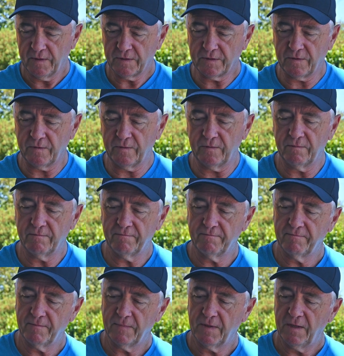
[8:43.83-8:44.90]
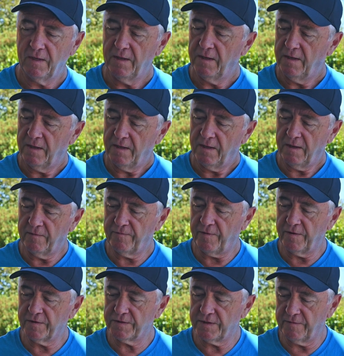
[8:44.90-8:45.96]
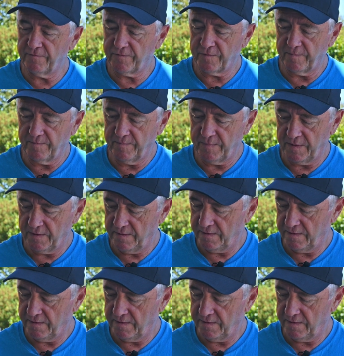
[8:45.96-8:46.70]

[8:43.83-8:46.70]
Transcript: So, in focusing from